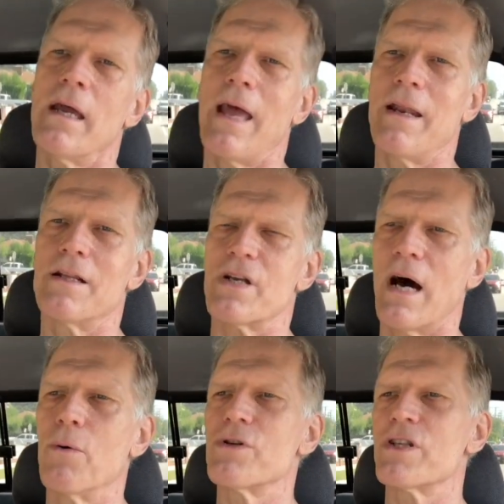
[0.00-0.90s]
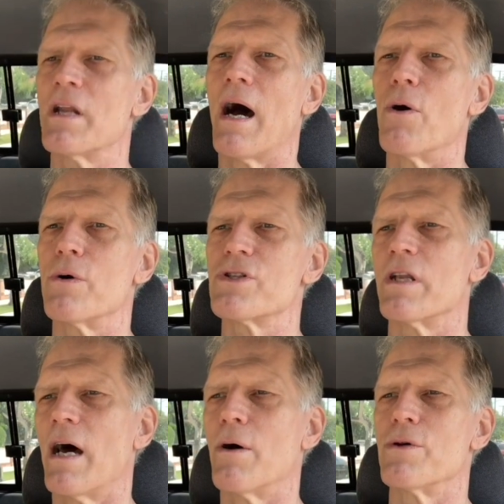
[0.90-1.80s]
And it's hours and hours
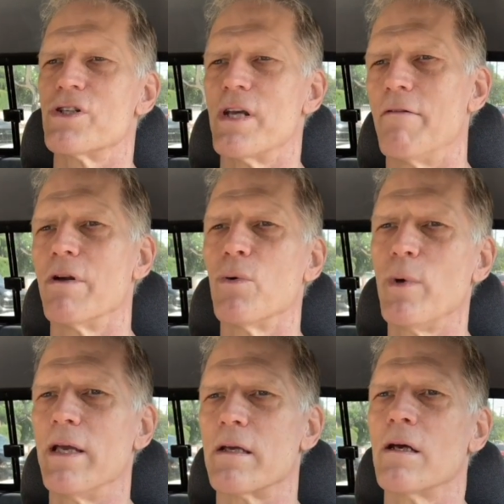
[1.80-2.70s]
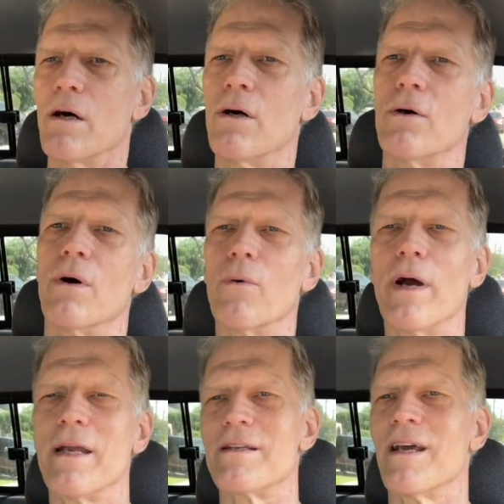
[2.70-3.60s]
and hours every week. Oh,
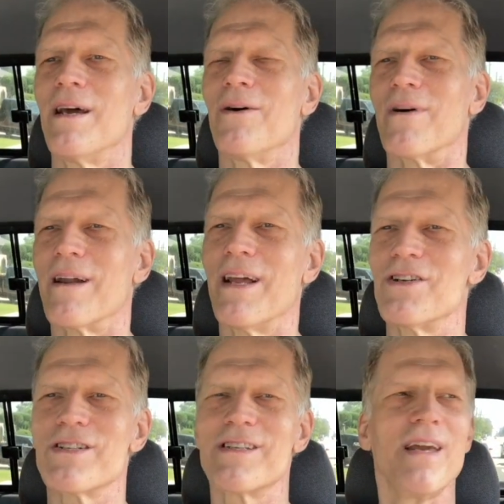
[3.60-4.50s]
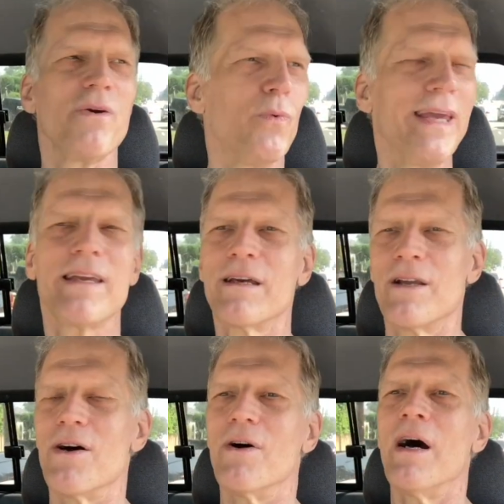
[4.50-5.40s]
wait, what did I just say? Week?
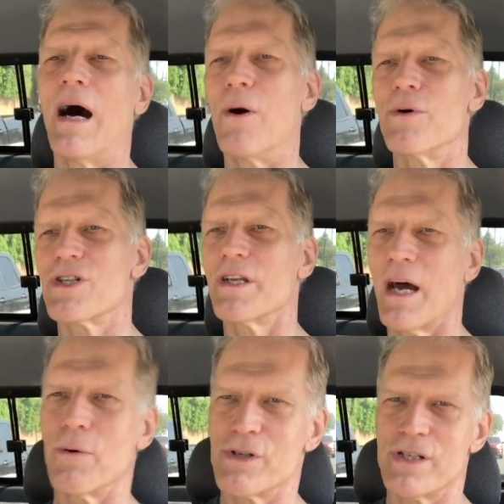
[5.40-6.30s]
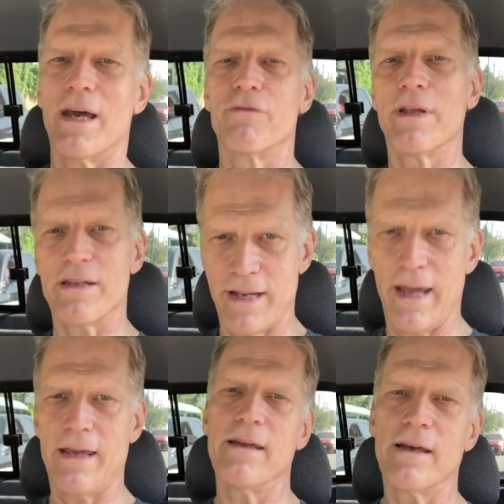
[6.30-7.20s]
No, hours and hours every
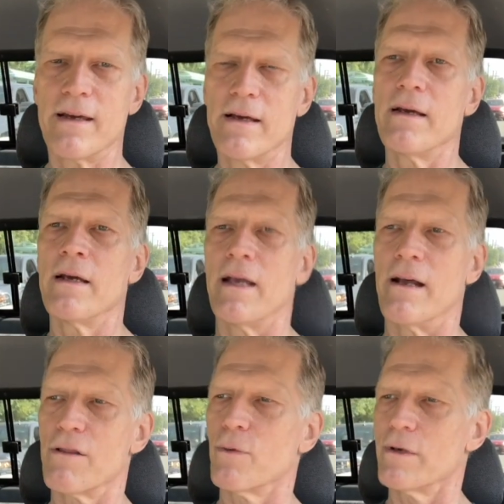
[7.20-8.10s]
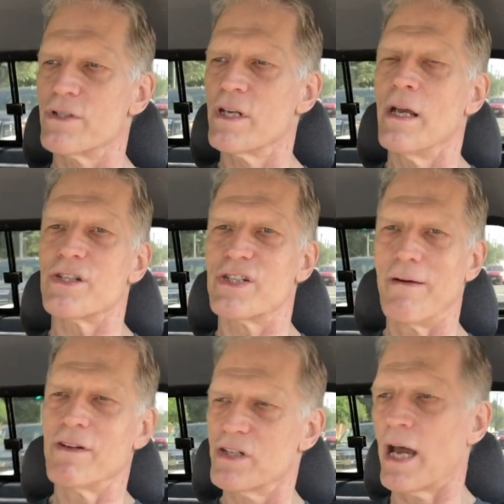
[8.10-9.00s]
day. In other words,
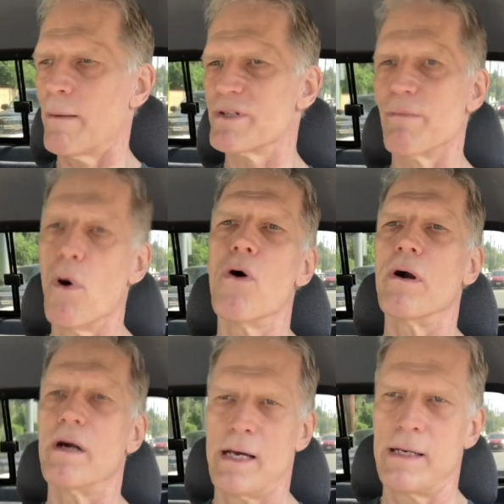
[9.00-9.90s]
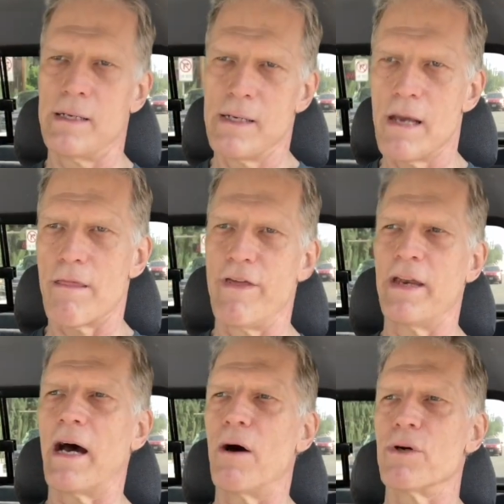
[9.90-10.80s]
7 times more
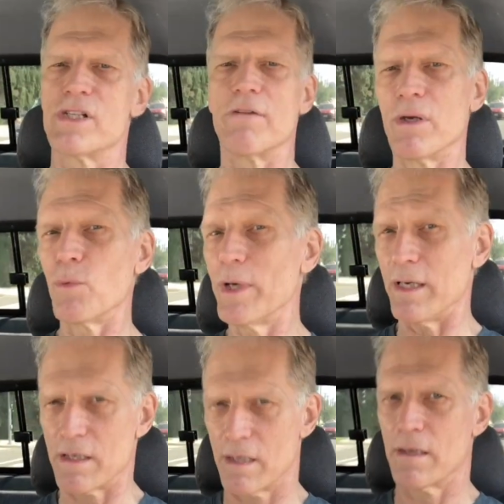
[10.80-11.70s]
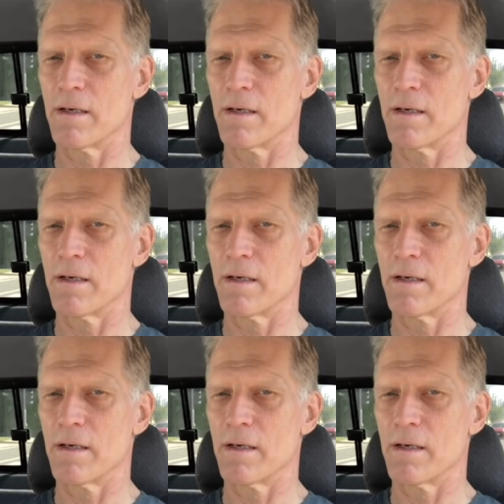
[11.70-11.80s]
than hours every week.